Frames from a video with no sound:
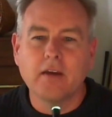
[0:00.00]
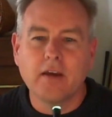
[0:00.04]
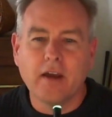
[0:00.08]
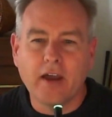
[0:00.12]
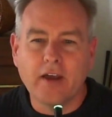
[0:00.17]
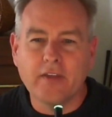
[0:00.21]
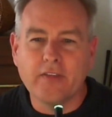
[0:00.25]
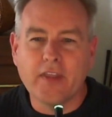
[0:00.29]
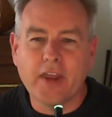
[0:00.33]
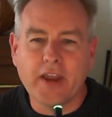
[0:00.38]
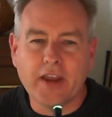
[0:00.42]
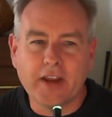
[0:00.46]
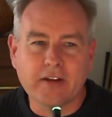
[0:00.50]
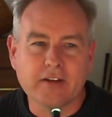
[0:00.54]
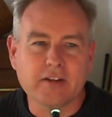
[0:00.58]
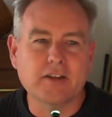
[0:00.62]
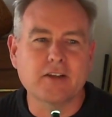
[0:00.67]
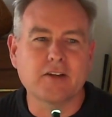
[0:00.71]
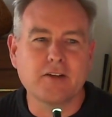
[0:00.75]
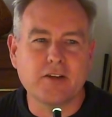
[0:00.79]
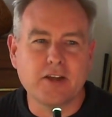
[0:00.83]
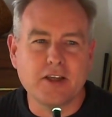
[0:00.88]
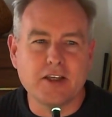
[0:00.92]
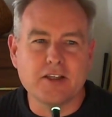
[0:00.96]
and that
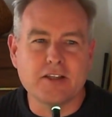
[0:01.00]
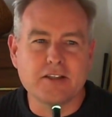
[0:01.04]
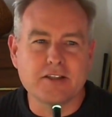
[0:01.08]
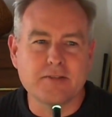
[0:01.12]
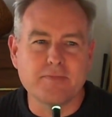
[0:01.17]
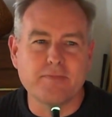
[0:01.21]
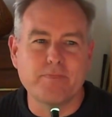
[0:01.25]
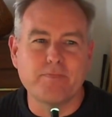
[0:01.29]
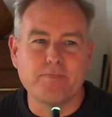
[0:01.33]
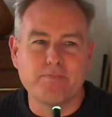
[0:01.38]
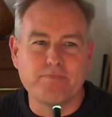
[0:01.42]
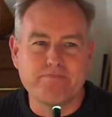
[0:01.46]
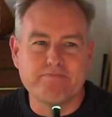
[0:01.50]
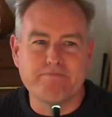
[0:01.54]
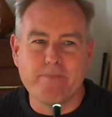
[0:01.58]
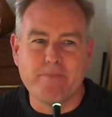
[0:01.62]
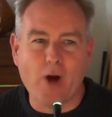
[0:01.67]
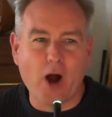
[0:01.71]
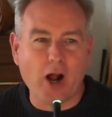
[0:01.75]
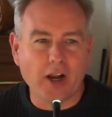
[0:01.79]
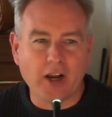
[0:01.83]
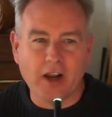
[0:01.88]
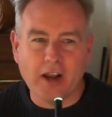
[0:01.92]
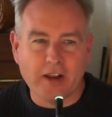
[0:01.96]
is,
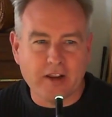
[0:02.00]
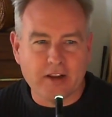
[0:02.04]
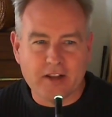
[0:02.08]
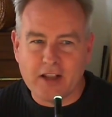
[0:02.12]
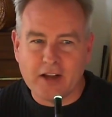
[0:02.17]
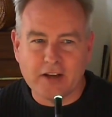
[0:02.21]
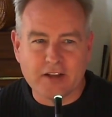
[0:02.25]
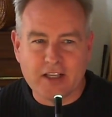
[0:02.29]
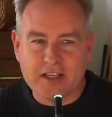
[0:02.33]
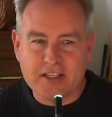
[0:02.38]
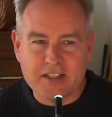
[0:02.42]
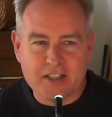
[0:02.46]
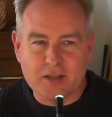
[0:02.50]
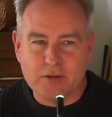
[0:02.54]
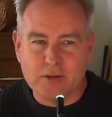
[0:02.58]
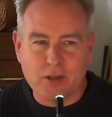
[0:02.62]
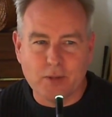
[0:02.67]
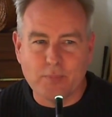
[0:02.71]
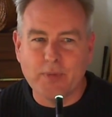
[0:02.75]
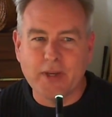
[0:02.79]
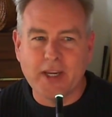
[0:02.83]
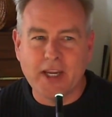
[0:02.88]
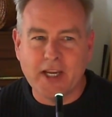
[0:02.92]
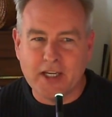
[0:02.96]
I don't know, is it
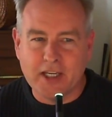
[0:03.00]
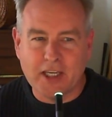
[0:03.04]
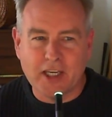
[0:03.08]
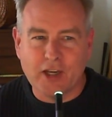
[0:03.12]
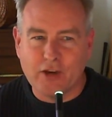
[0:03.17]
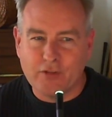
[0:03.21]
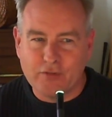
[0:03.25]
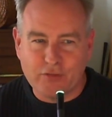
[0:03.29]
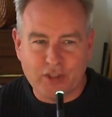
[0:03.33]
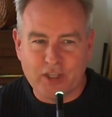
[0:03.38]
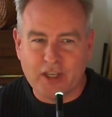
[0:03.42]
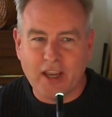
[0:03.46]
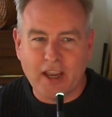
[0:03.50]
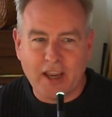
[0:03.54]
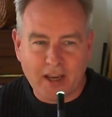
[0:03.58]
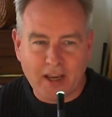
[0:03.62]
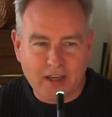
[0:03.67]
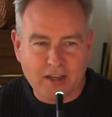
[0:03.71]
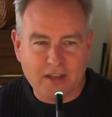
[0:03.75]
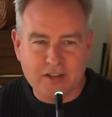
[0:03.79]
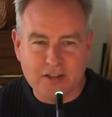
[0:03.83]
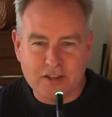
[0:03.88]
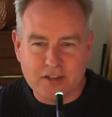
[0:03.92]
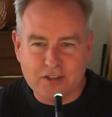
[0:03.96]
the beginning of the
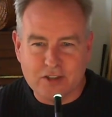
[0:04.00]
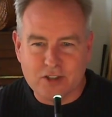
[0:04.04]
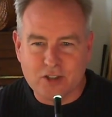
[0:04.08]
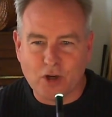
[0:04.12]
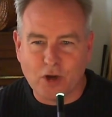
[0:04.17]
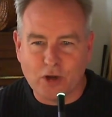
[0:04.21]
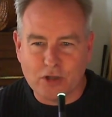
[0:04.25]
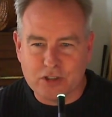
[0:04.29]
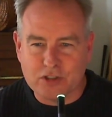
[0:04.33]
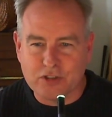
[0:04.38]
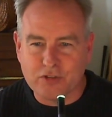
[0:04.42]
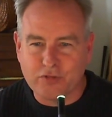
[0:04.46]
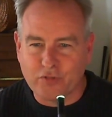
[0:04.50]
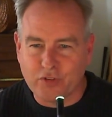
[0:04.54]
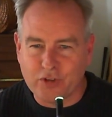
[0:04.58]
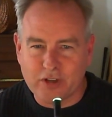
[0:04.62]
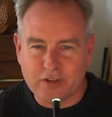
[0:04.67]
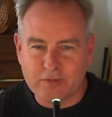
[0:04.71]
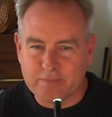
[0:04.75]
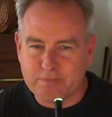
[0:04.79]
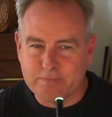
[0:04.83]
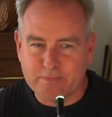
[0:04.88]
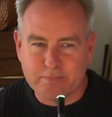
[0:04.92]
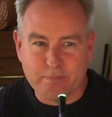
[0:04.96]
end, Josh,
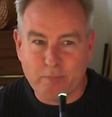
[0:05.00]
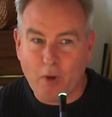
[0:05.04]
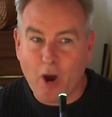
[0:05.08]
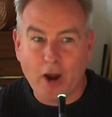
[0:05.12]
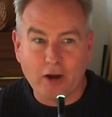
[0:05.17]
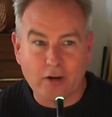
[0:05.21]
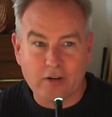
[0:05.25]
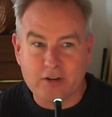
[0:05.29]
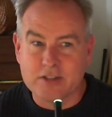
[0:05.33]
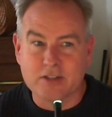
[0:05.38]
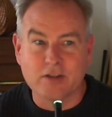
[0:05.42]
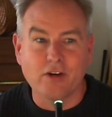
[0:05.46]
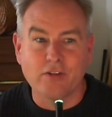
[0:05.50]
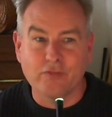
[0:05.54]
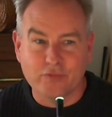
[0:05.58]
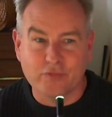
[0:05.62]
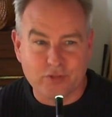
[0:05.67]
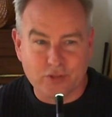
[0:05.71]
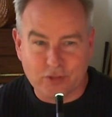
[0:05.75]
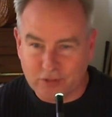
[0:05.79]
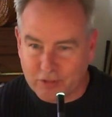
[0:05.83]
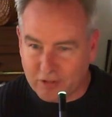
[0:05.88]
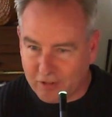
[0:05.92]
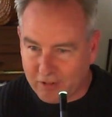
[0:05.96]
for
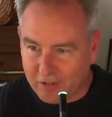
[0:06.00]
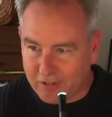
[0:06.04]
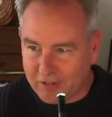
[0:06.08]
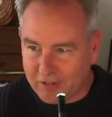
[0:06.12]
Microsoft or